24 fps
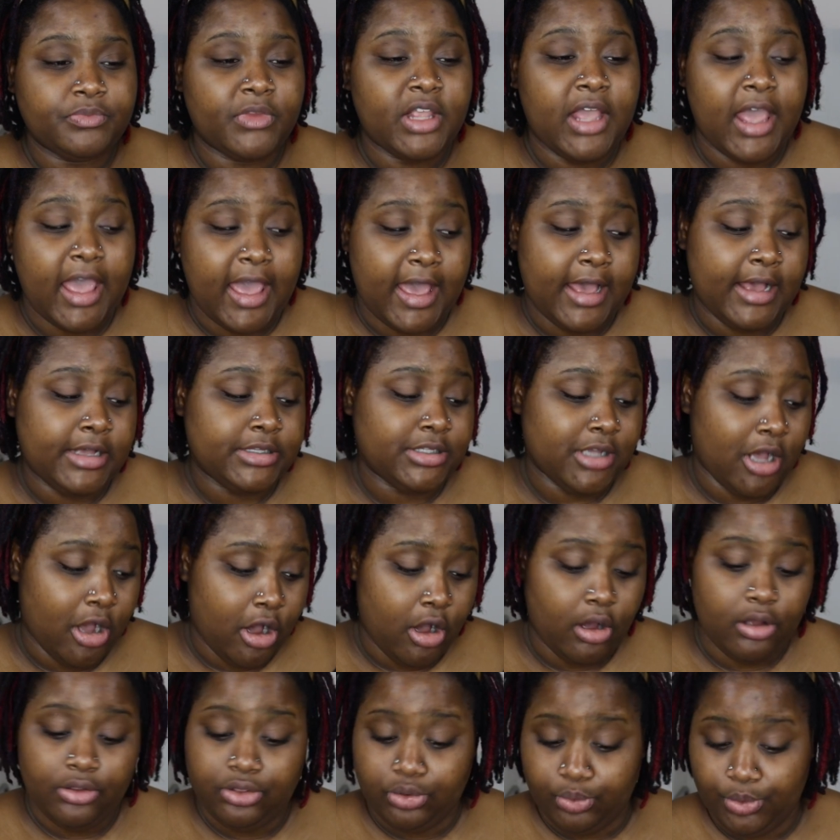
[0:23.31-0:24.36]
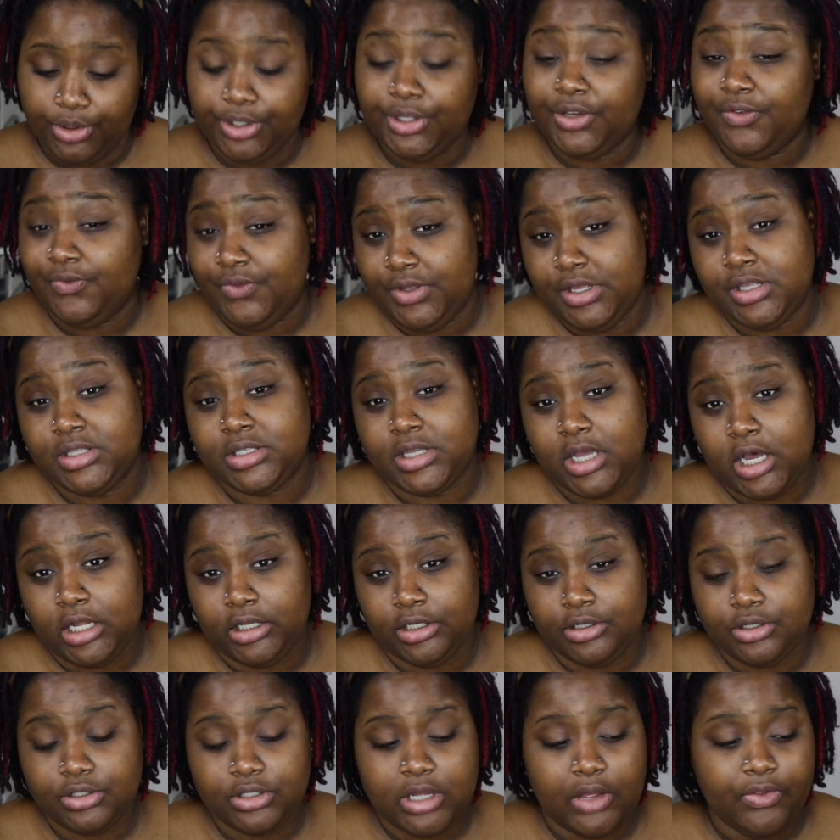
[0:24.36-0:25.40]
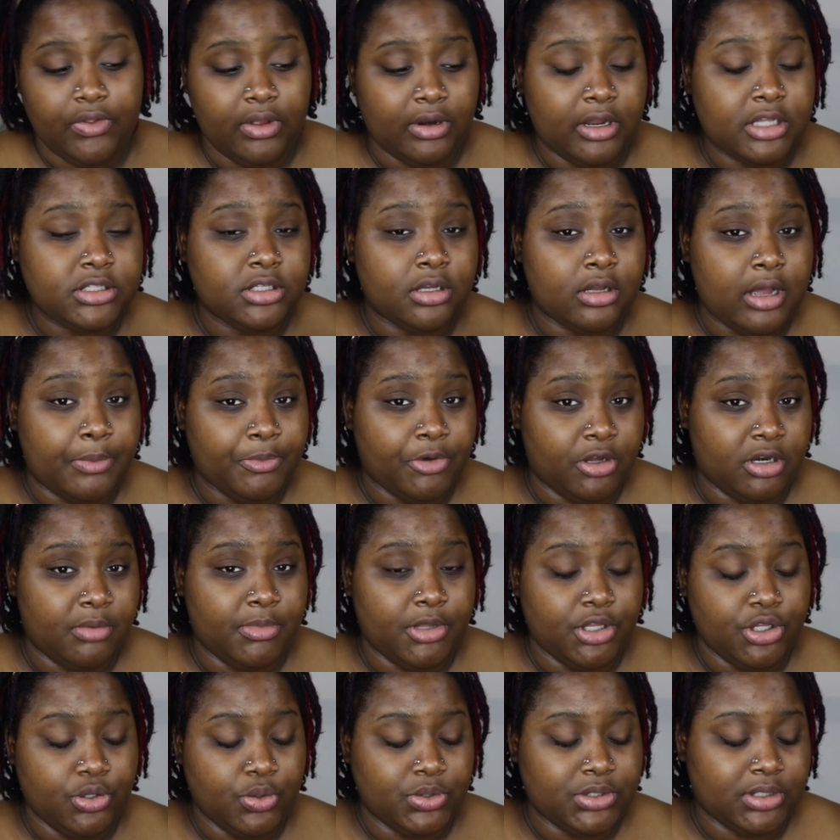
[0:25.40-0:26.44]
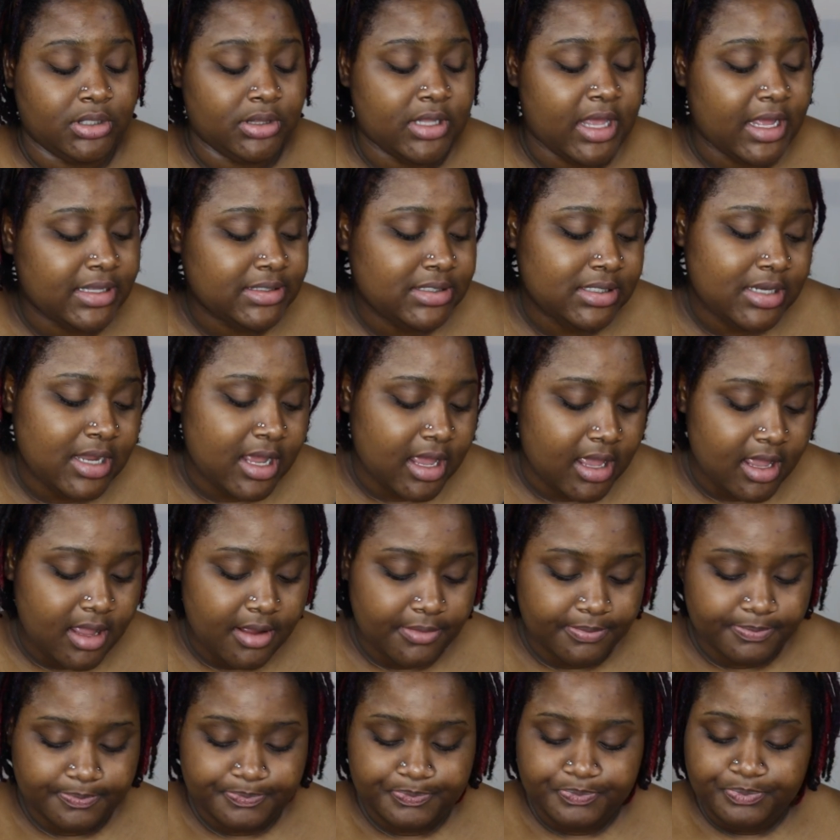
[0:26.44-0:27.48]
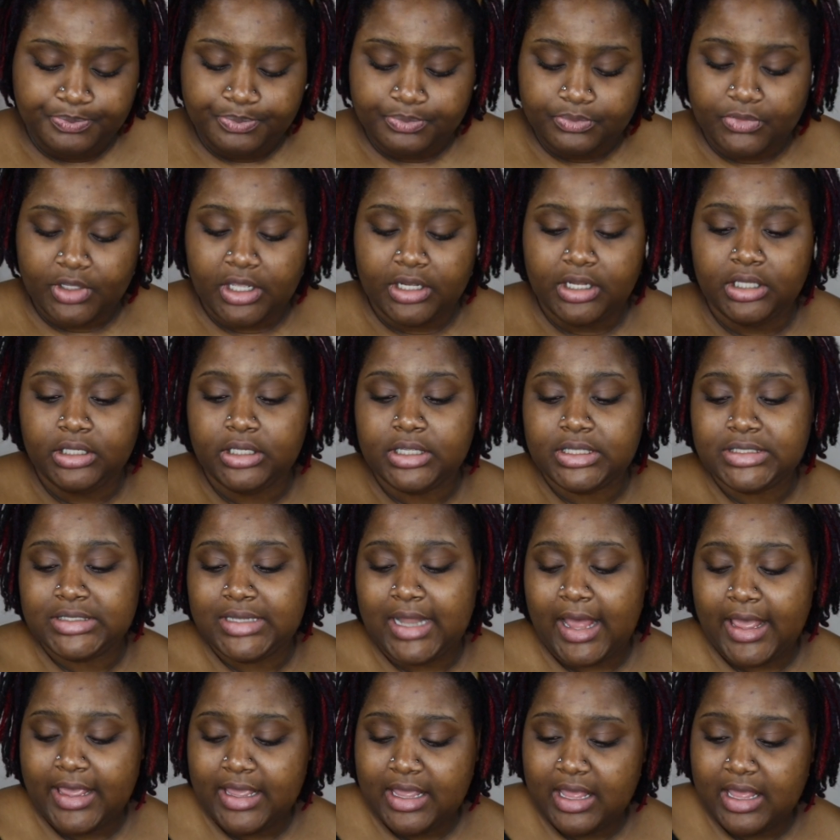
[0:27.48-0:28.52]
has all three of these colors. So I think I'm going to be using that today. And it looks like